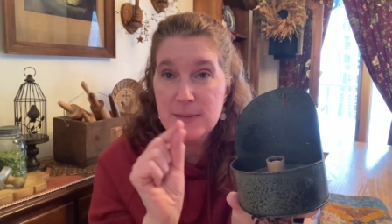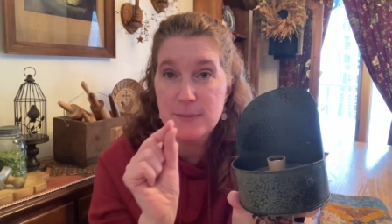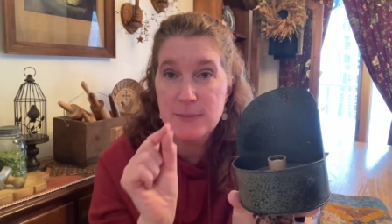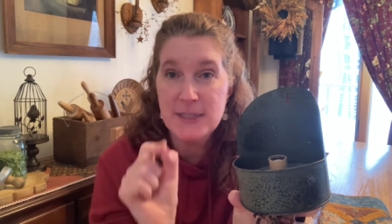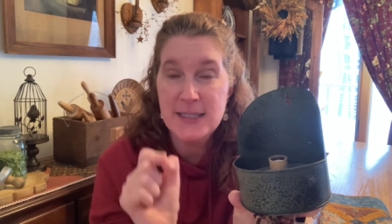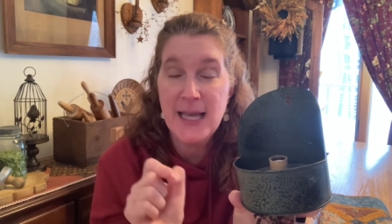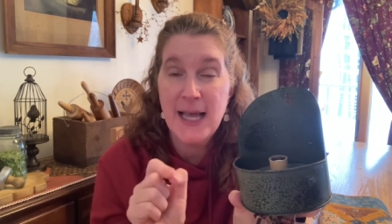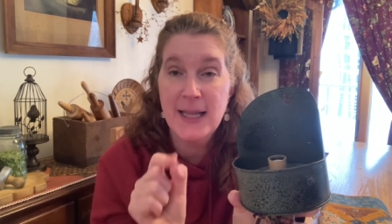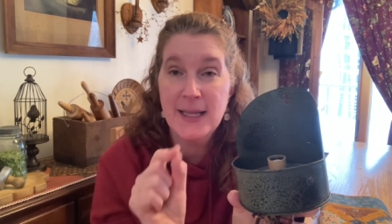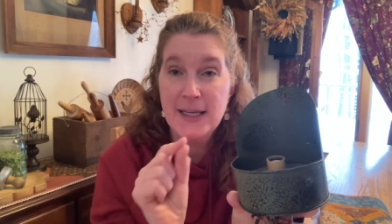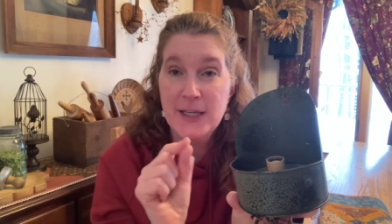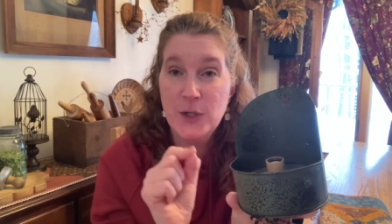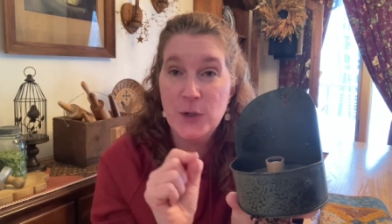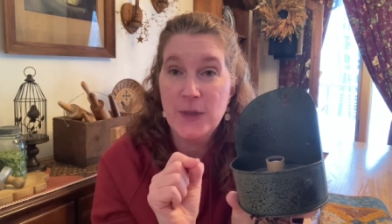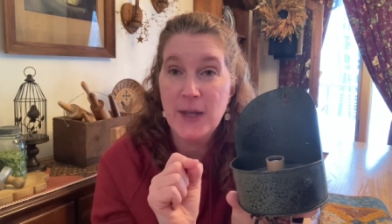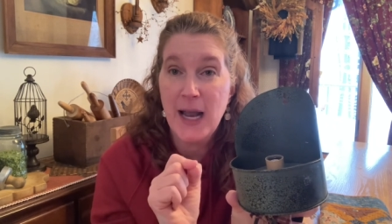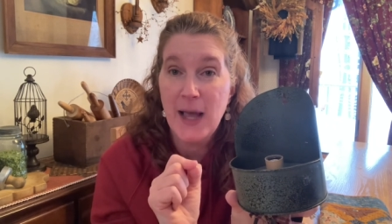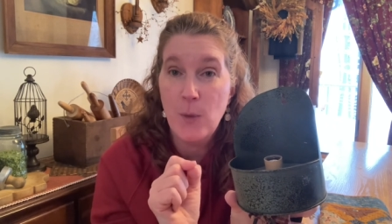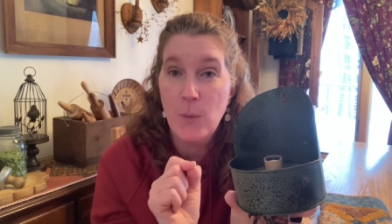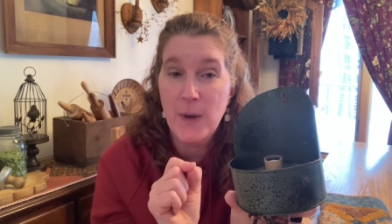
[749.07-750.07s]
telling you
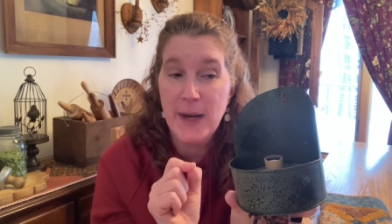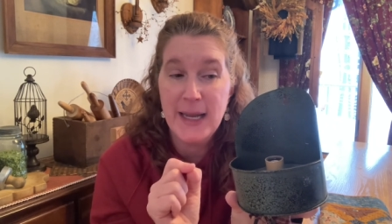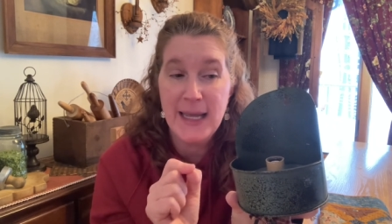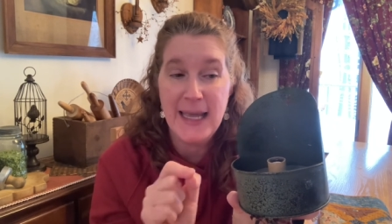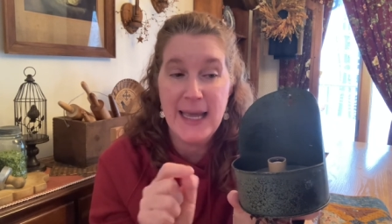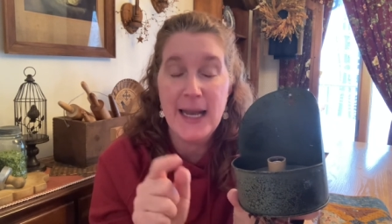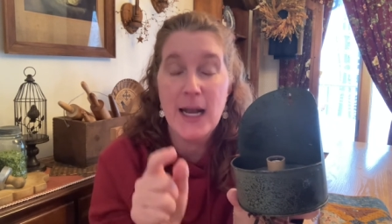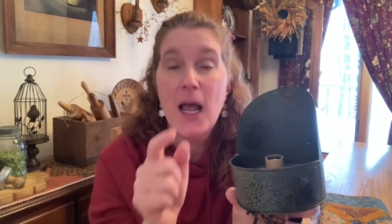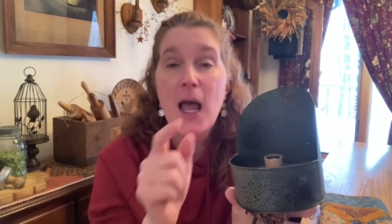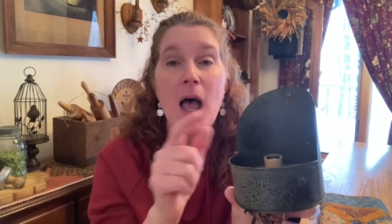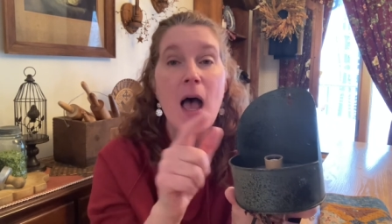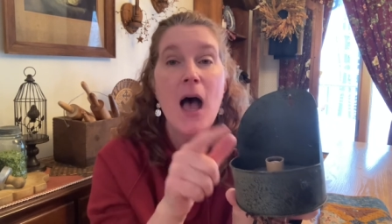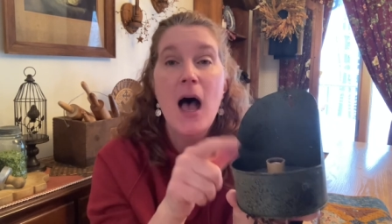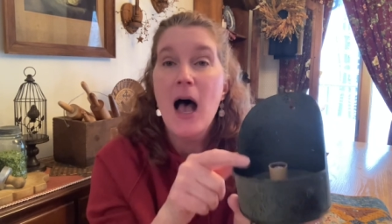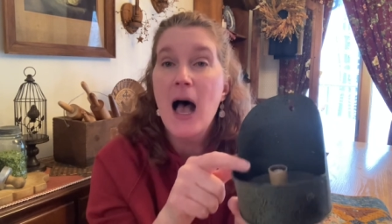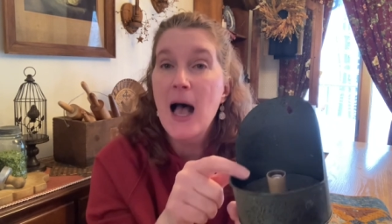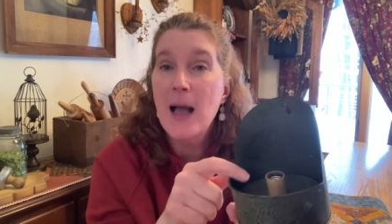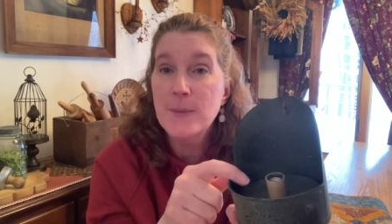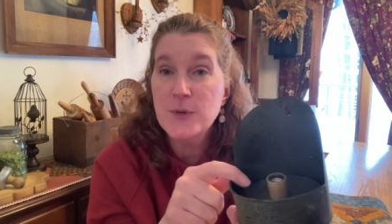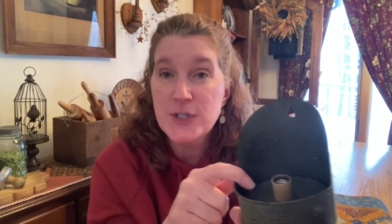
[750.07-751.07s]
that I wanna get,
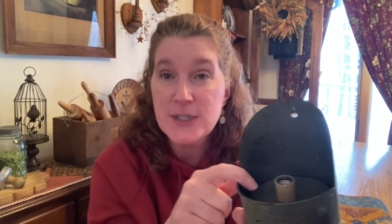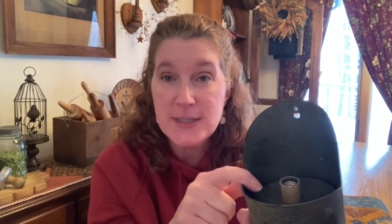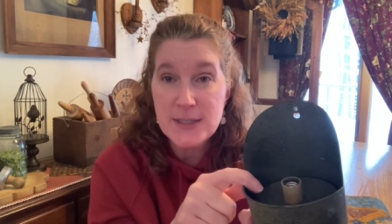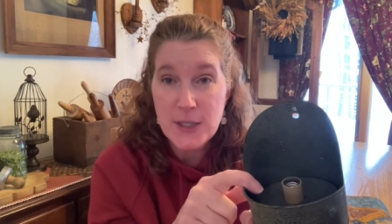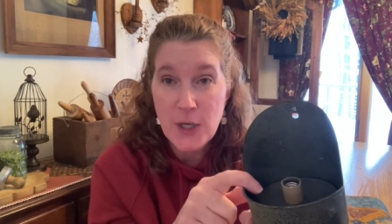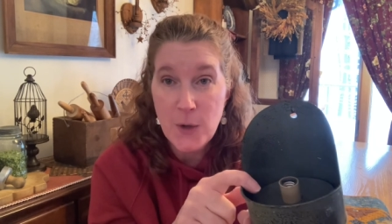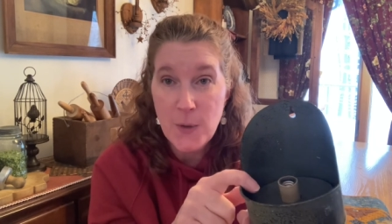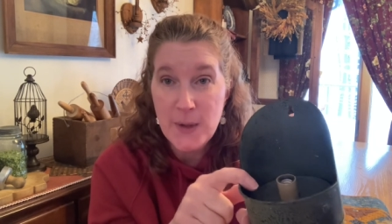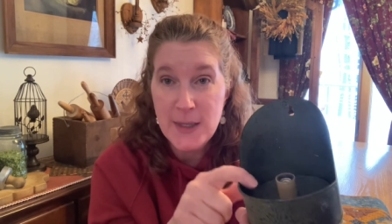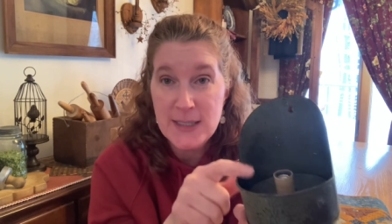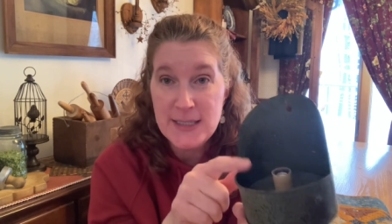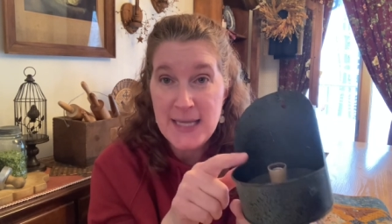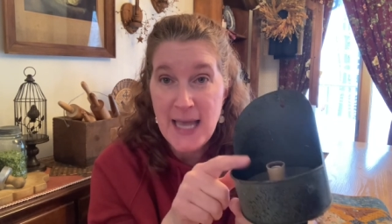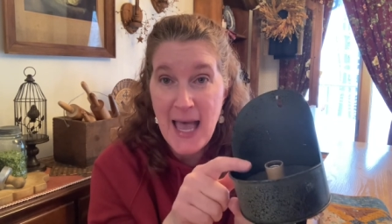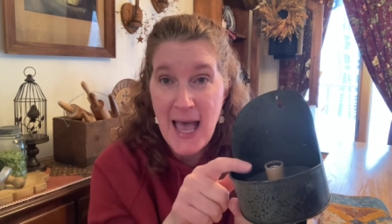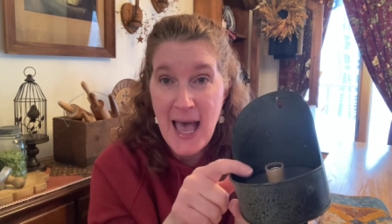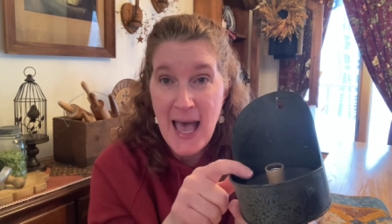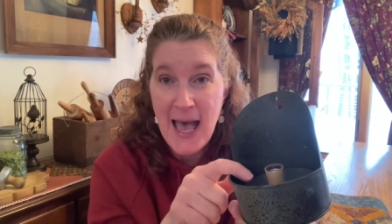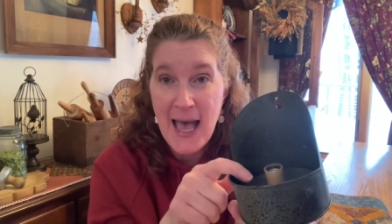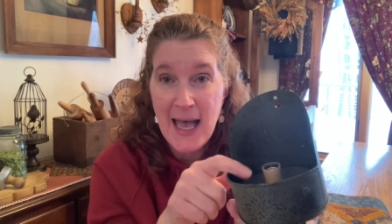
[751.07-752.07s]
I'm just going
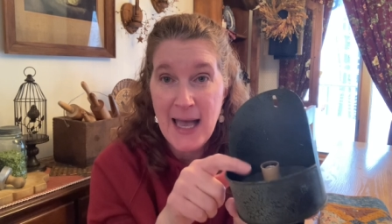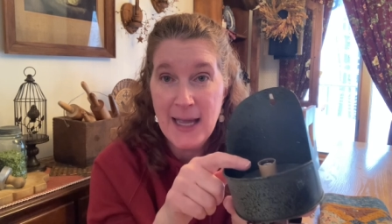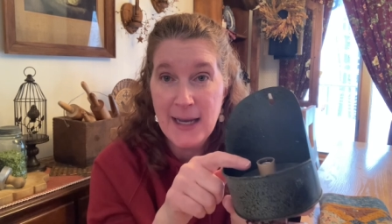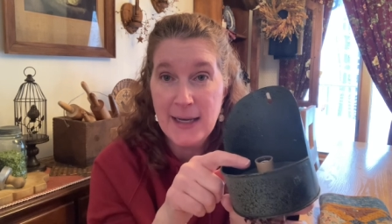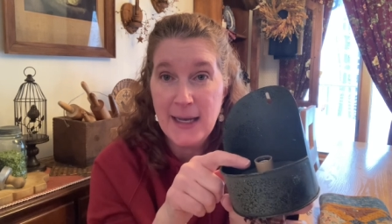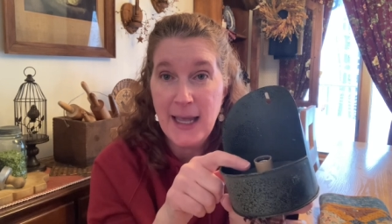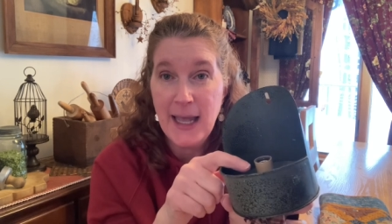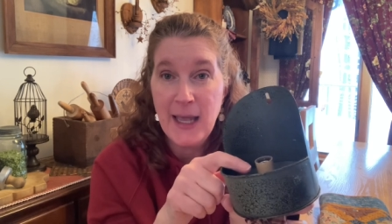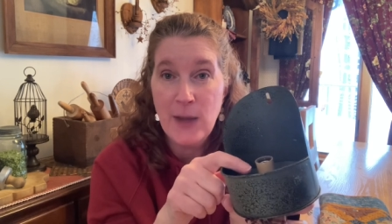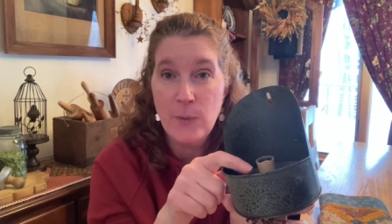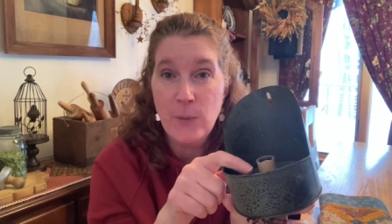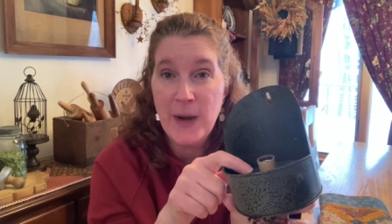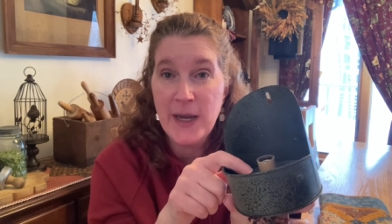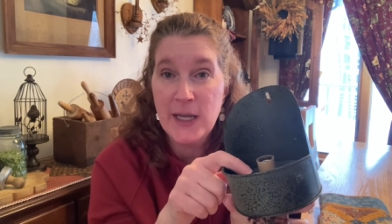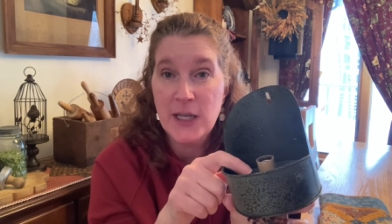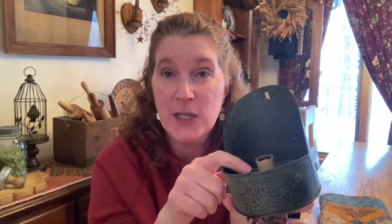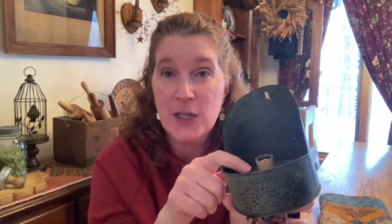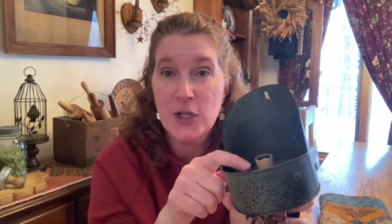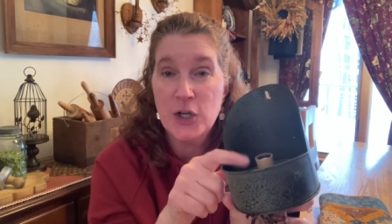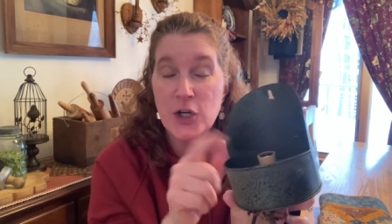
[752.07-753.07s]
to add a
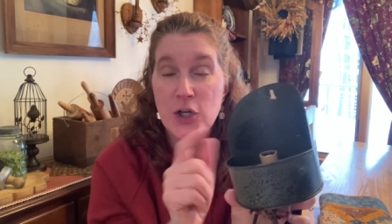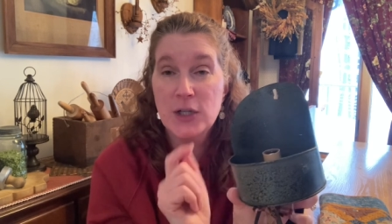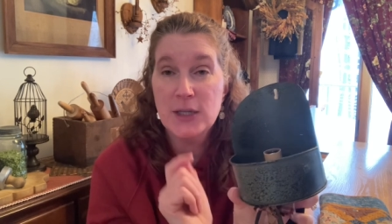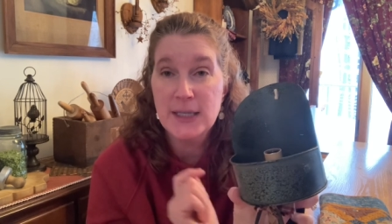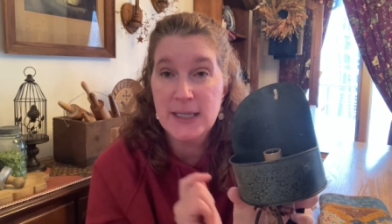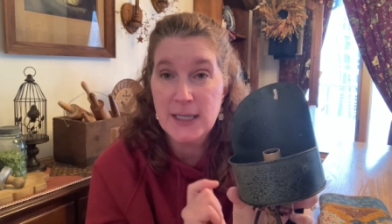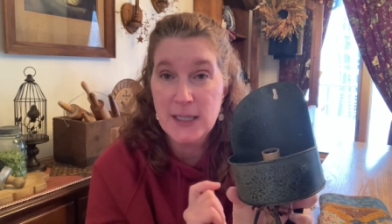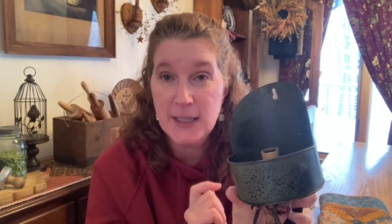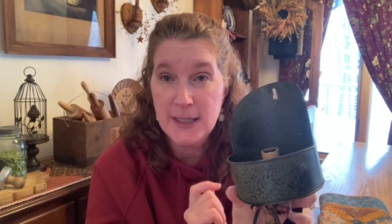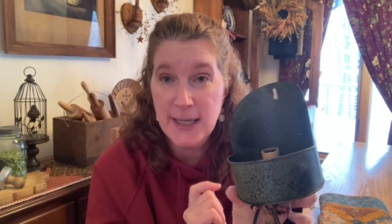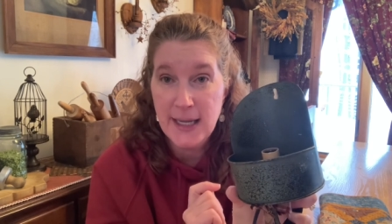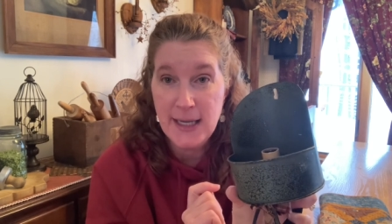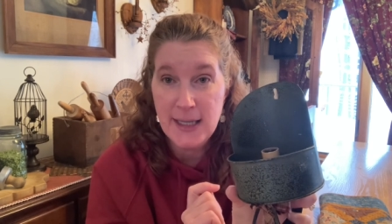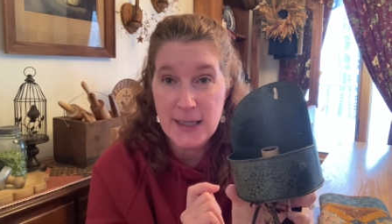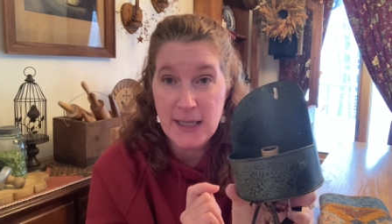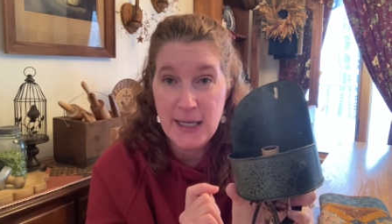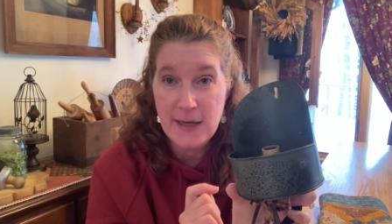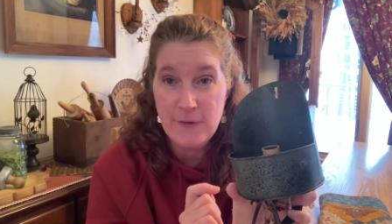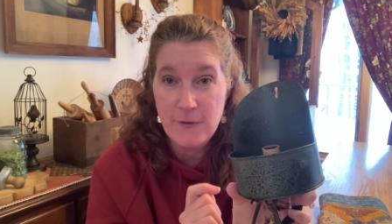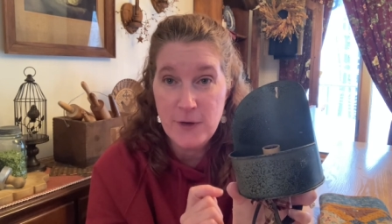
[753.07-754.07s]
regular little night
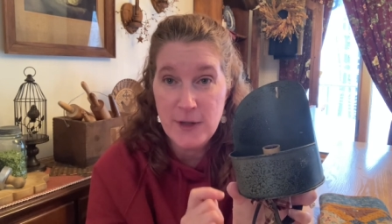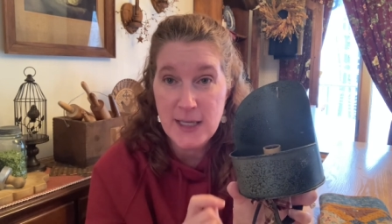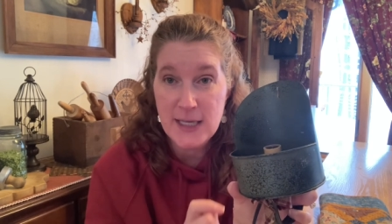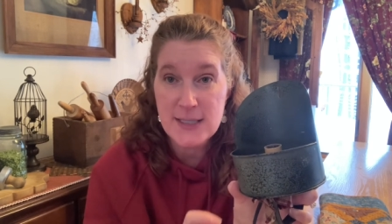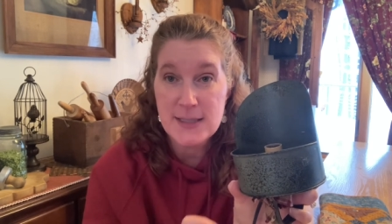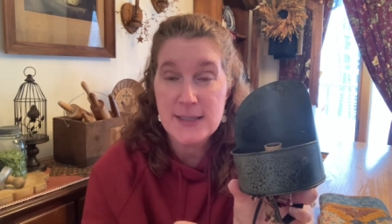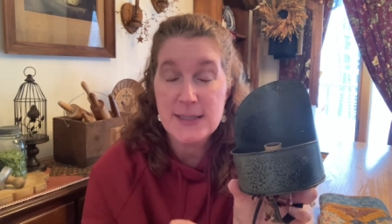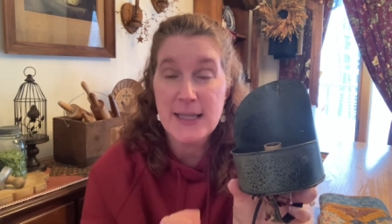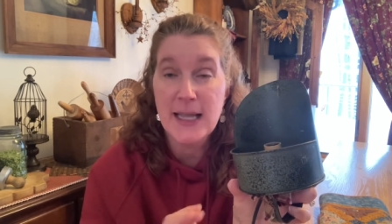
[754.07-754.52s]
light for this.